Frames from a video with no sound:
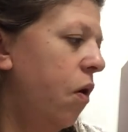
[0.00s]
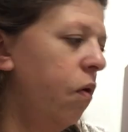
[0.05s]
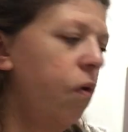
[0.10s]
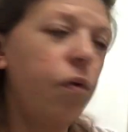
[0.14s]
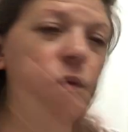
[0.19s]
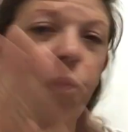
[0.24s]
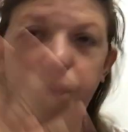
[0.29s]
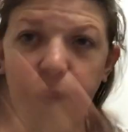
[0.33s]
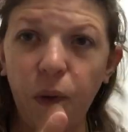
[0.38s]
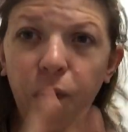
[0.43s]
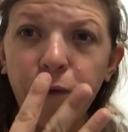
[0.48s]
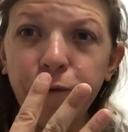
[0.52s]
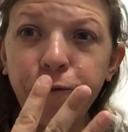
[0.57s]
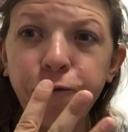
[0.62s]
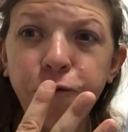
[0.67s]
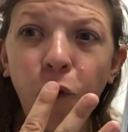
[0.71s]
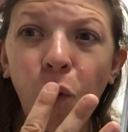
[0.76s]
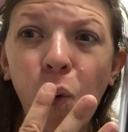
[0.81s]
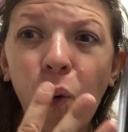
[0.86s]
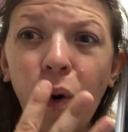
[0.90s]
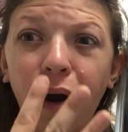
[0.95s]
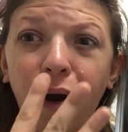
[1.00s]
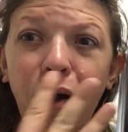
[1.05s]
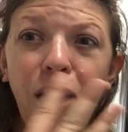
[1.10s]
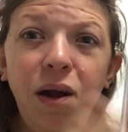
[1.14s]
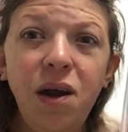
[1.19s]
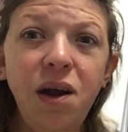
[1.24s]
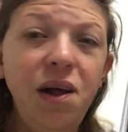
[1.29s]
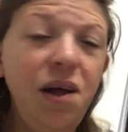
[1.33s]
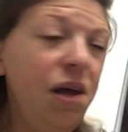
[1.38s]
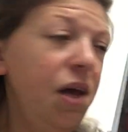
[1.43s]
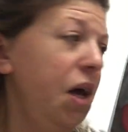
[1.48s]
Rule
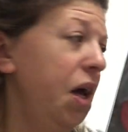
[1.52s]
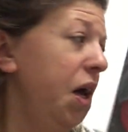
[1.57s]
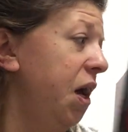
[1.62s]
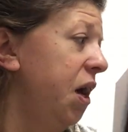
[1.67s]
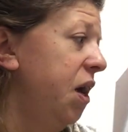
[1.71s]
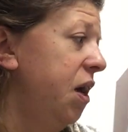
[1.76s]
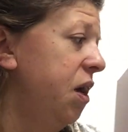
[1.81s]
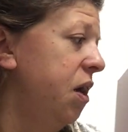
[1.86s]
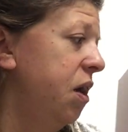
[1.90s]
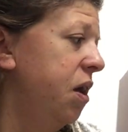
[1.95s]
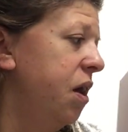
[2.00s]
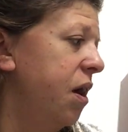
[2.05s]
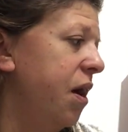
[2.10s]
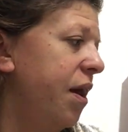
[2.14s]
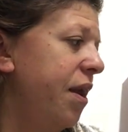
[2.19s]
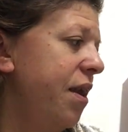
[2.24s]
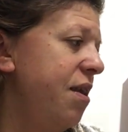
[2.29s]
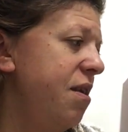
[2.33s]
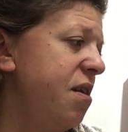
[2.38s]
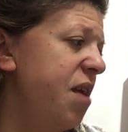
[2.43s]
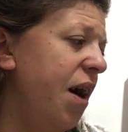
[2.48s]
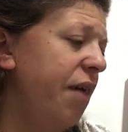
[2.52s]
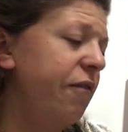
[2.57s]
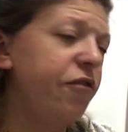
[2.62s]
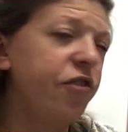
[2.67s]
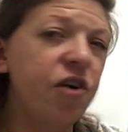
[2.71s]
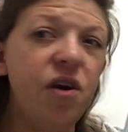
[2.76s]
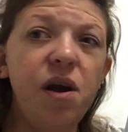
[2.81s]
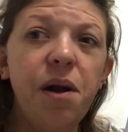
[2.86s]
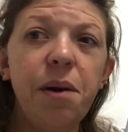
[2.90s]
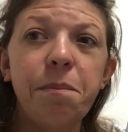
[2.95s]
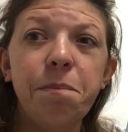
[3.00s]
4.
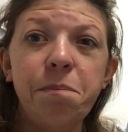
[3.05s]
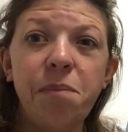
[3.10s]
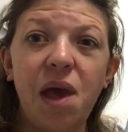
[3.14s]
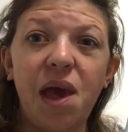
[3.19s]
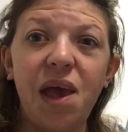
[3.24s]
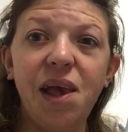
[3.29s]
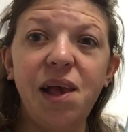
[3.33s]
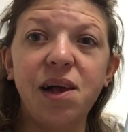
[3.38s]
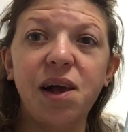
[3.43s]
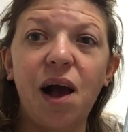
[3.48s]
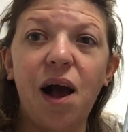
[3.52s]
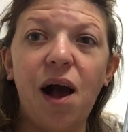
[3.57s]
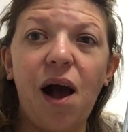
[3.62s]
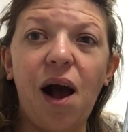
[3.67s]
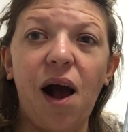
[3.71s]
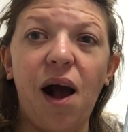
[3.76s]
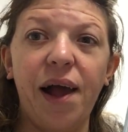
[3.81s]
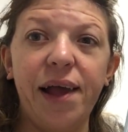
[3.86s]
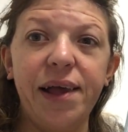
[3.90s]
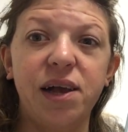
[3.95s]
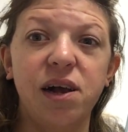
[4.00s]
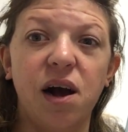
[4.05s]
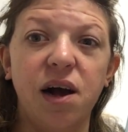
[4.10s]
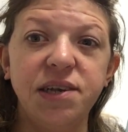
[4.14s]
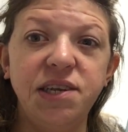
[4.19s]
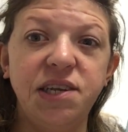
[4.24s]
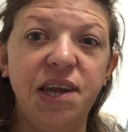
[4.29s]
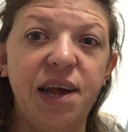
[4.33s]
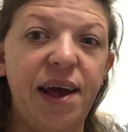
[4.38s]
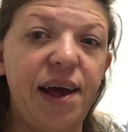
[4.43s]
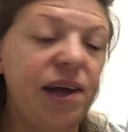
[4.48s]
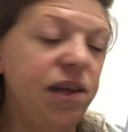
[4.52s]
Never make eye
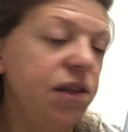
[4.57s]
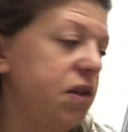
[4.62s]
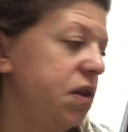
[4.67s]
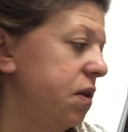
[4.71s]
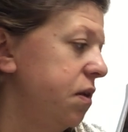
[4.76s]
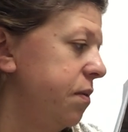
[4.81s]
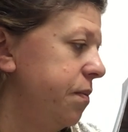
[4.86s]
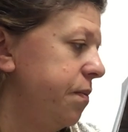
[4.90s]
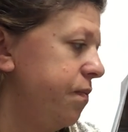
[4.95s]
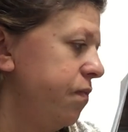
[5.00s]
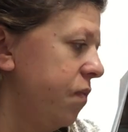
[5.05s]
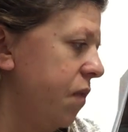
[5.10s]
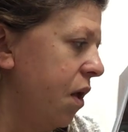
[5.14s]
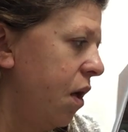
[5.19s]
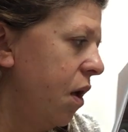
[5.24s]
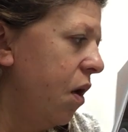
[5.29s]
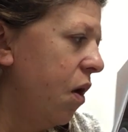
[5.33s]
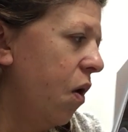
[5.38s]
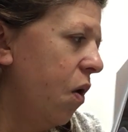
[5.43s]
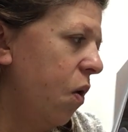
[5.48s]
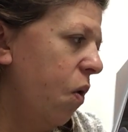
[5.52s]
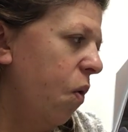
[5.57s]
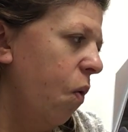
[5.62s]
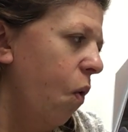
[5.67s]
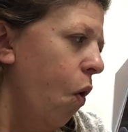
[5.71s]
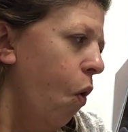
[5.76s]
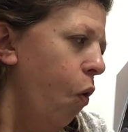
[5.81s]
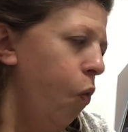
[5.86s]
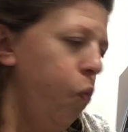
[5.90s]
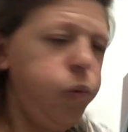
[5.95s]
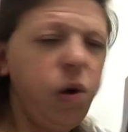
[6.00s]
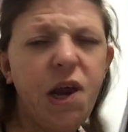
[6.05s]
contact.
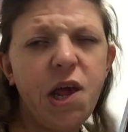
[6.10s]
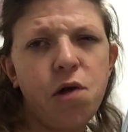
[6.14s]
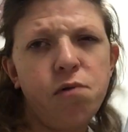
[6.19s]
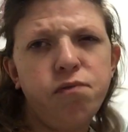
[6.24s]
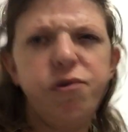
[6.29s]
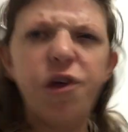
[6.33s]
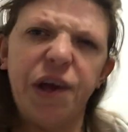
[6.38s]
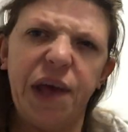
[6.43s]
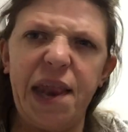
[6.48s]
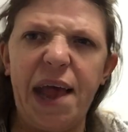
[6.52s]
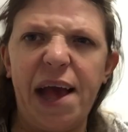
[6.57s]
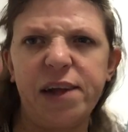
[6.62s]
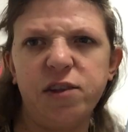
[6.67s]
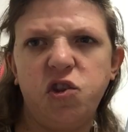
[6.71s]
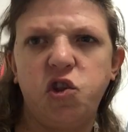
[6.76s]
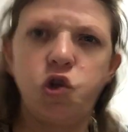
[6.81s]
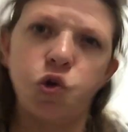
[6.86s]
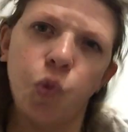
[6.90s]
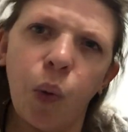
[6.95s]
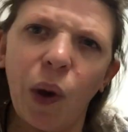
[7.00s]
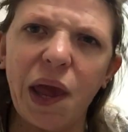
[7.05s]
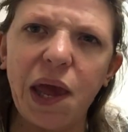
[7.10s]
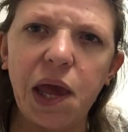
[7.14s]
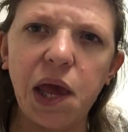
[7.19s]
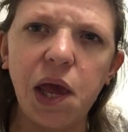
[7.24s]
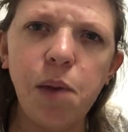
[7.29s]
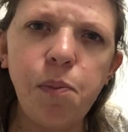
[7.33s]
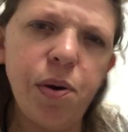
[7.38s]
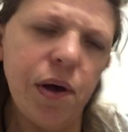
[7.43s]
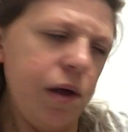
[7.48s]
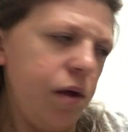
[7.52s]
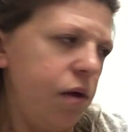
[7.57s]
What are you looking at,
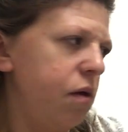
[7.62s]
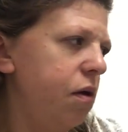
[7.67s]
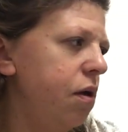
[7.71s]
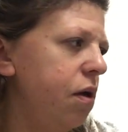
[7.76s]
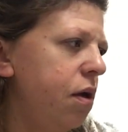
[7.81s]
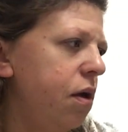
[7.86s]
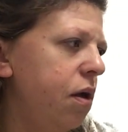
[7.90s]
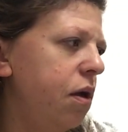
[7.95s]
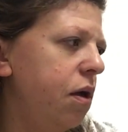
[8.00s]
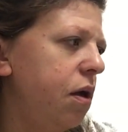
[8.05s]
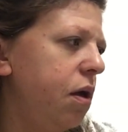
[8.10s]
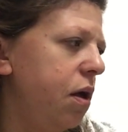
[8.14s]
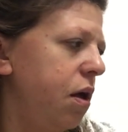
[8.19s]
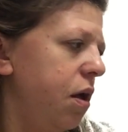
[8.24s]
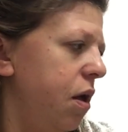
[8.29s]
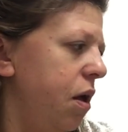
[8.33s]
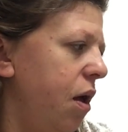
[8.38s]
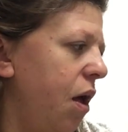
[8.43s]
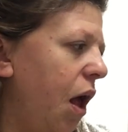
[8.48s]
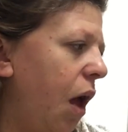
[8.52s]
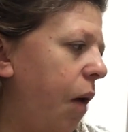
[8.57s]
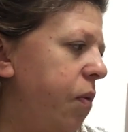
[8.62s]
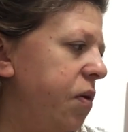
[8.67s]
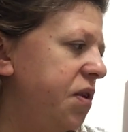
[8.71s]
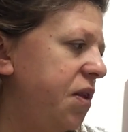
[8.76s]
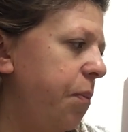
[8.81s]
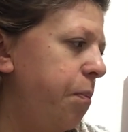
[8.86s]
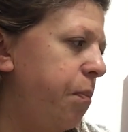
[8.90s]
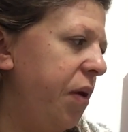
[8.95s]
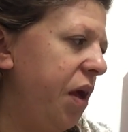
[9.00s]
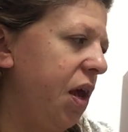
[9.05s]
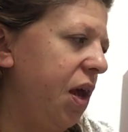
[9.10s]
dweeb? It was
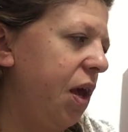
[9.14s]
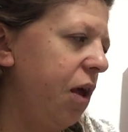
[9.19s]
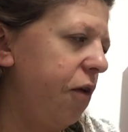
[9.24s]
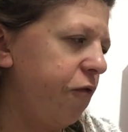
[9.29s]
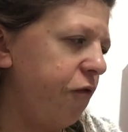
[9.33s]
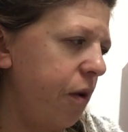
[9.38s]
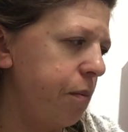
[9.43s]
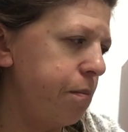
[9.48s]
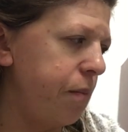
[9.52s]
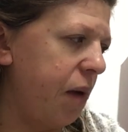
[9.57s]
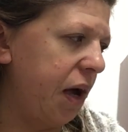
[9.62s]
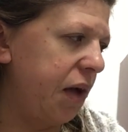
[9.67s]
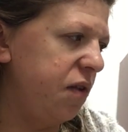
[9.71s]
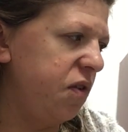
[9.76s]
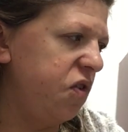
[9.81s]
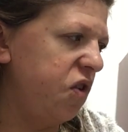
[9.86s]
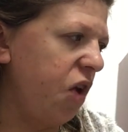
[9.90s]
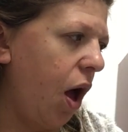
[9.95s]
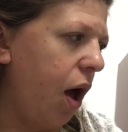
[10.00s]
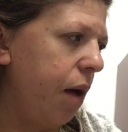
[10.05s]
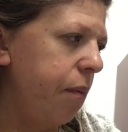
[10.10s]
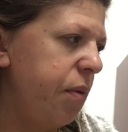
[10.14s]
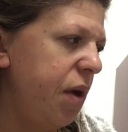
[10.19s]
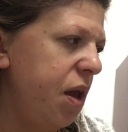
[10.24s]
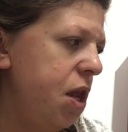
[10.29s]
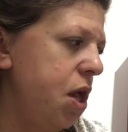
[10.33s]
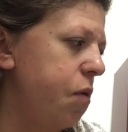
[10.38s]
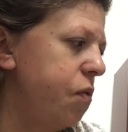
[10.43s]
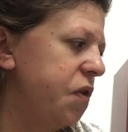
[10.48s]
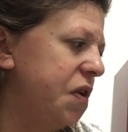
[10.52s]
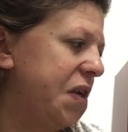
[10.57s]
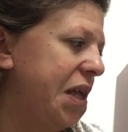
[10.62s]
the big kid from my stop,
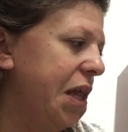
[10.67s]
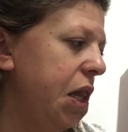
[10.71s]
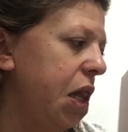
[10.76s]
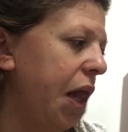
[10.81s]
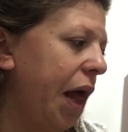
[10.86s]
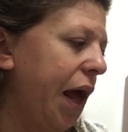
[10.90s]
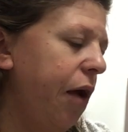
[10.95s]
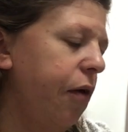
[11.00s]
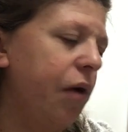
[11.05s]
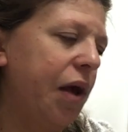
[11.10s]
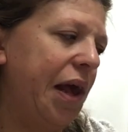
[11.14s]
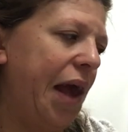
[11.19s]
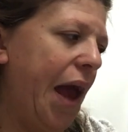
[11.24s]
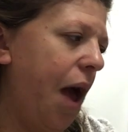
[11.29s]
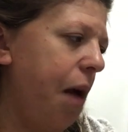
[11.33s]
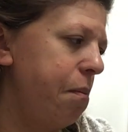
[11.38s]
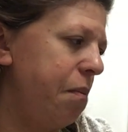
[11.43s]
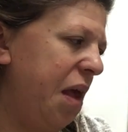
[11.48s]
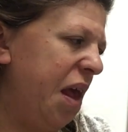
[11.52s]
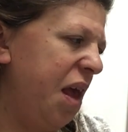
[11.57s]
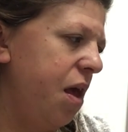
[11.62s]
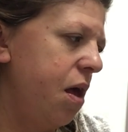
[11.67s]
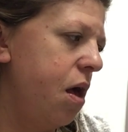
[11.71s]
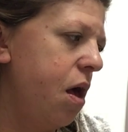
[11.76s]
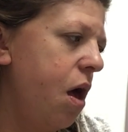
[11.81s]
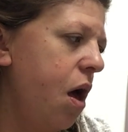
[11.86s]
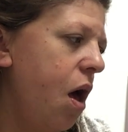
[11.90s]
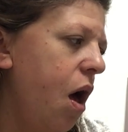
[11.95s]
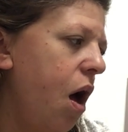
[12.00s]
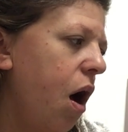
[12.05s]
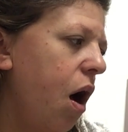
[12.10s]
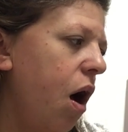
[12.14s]
and he was glaring at me.
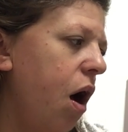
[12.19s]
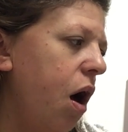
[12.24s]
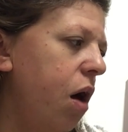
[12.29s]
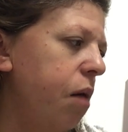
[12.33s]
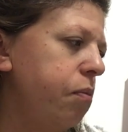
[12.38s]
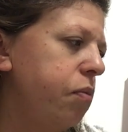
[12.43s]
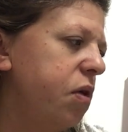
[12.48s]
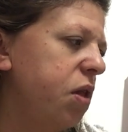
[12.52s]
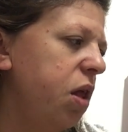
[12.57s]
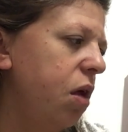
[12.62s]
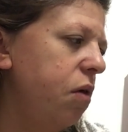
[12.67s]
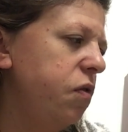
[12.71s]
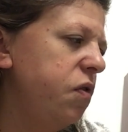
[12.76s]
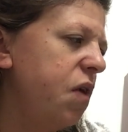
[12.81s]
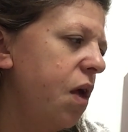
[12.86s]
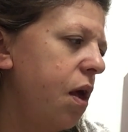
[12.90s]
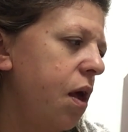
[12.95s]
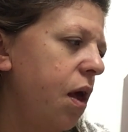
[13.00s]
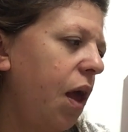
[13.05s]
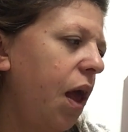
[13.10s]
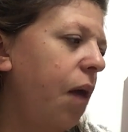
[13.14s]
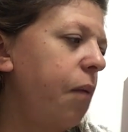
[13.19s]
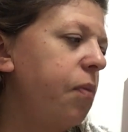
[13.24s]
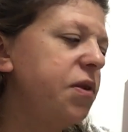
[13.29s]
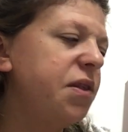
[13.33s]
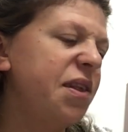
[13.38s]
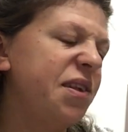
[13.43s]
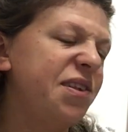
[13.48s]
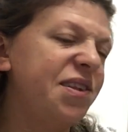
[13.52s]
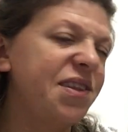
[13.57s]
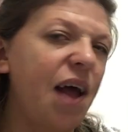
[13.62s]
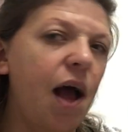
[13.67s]
Up close, he was
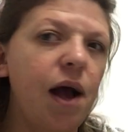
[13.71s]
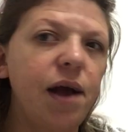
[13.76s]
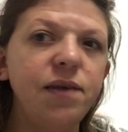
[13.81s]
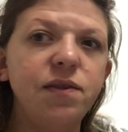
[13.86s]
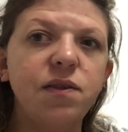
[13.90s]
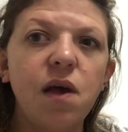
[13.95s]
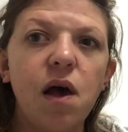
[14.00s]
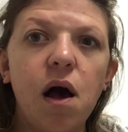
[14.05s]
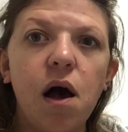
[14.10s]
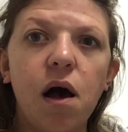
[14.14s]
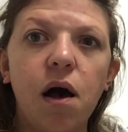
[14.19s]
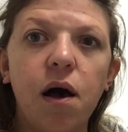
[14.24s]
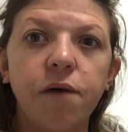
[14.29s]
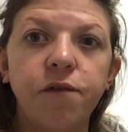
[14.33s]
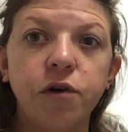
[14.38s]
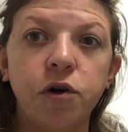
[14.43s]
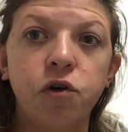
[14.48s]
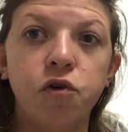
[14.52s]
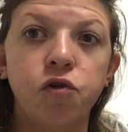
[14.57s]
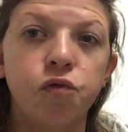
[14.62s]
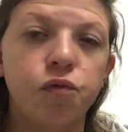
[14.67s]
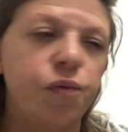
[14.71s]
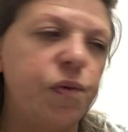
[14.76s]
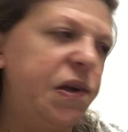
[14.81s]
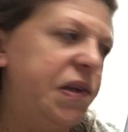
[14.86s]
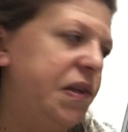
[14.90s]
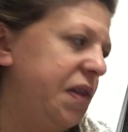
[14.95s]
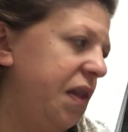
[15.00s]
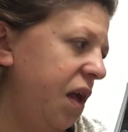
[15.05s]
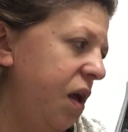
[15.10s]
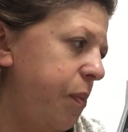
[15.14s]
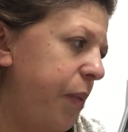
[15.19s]
the size of a
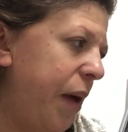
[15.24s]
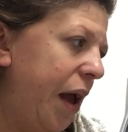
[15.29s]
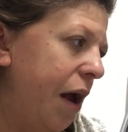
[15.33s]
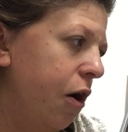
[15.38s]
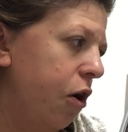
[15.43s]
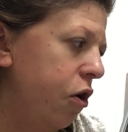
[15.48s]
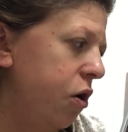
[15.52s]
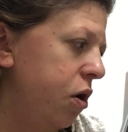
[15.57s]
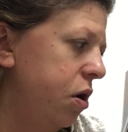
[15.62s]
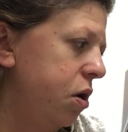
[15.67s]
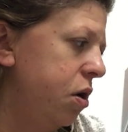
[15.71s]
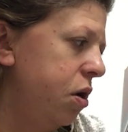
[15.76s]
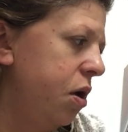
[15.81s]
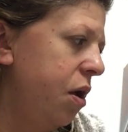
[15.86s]
grizzly bear.